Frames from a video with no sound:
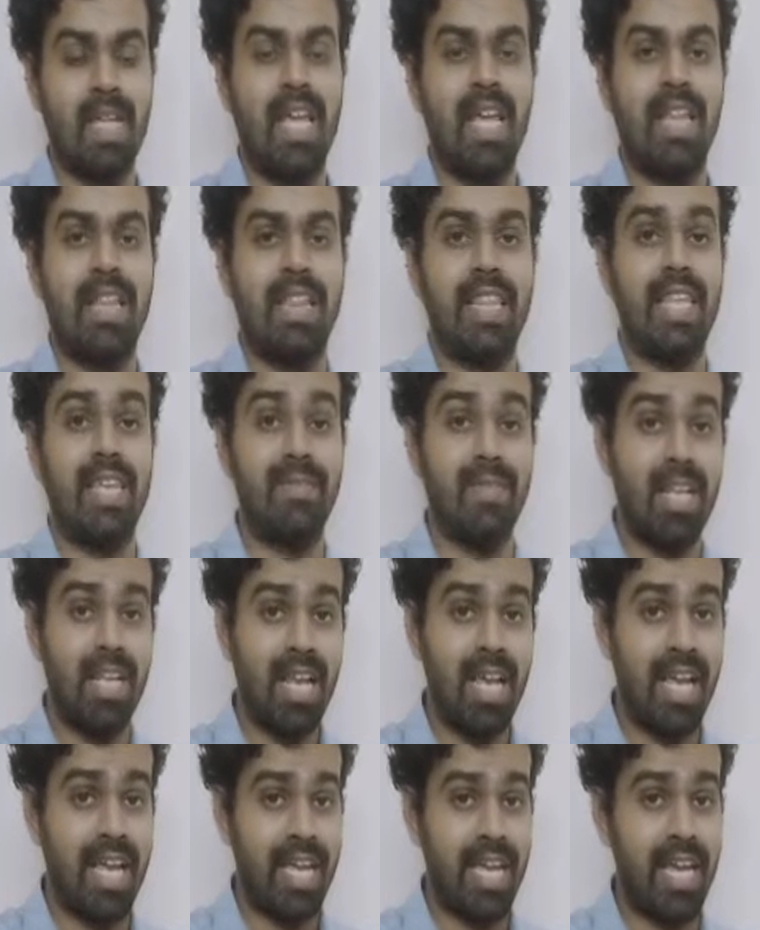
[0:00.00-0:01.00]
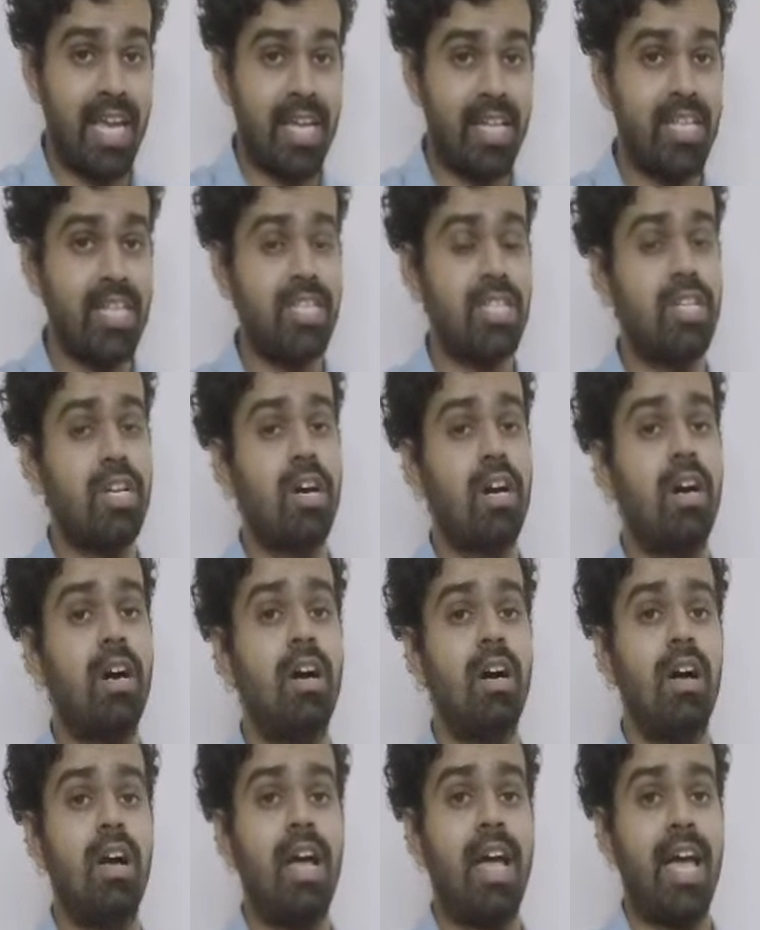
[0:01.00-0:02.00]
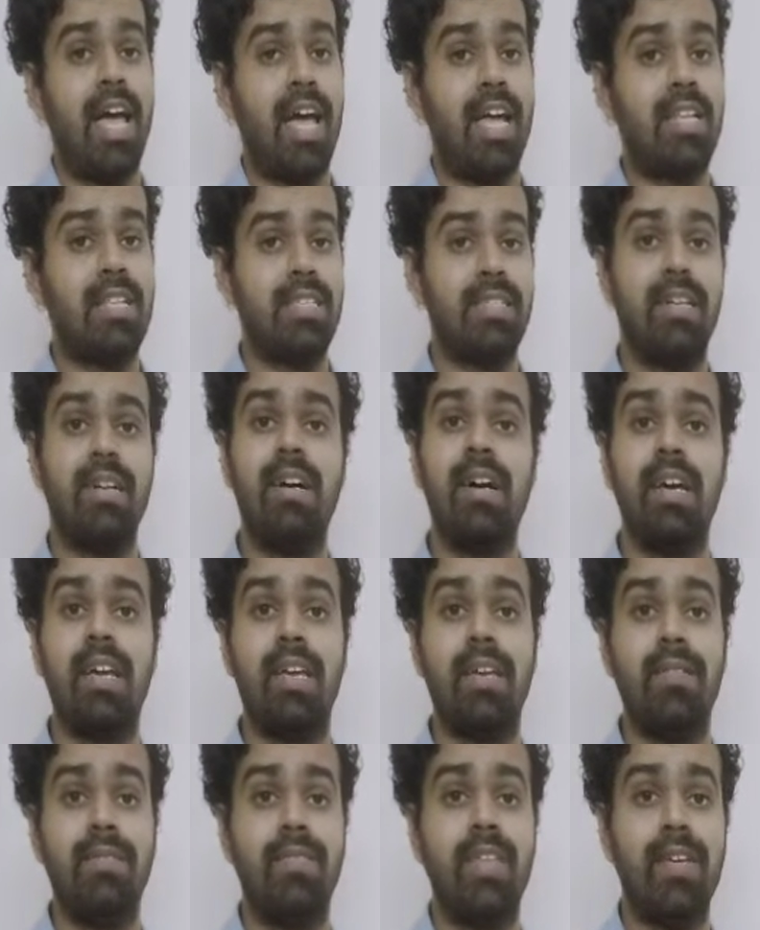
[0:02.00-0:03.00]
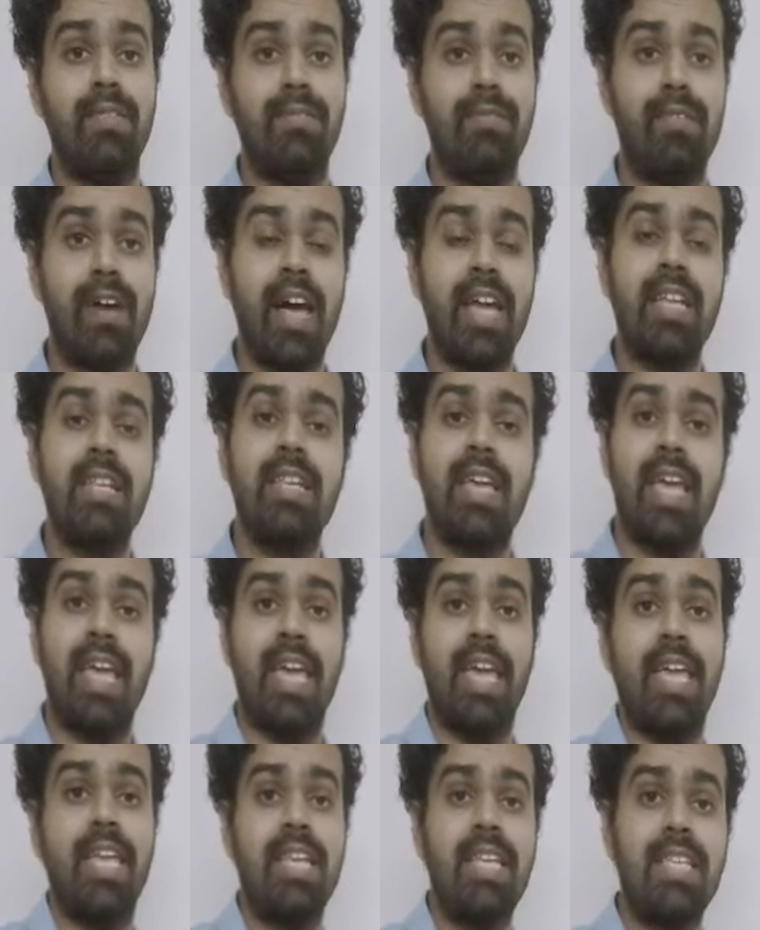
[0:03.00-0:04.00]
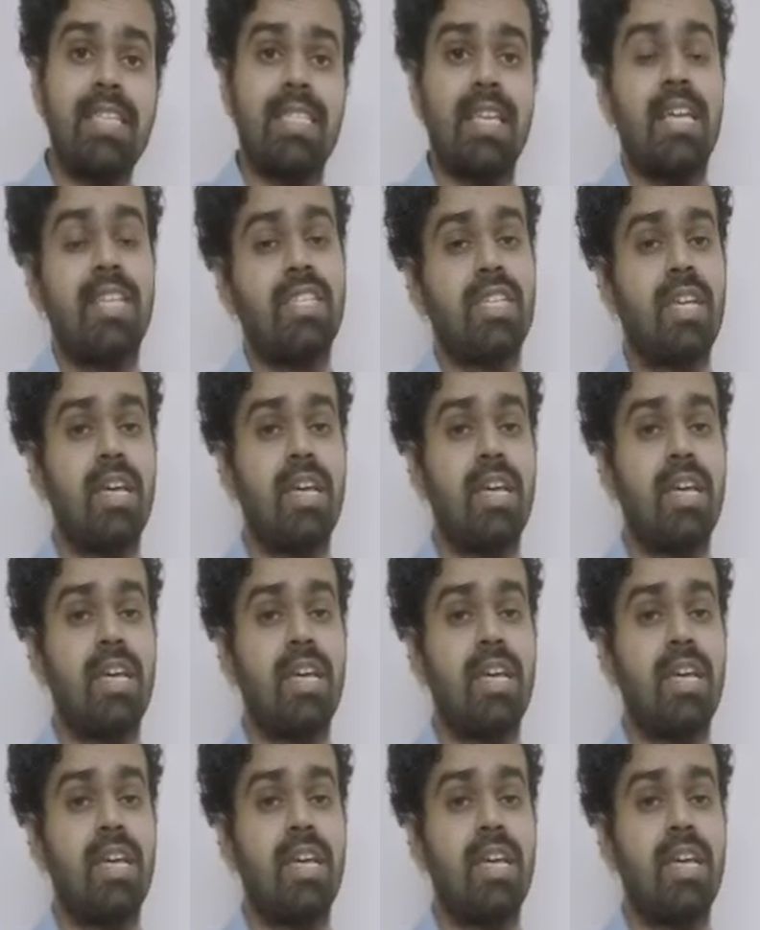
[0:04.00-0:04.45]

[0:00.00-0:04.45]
They will edit your answer if they find any such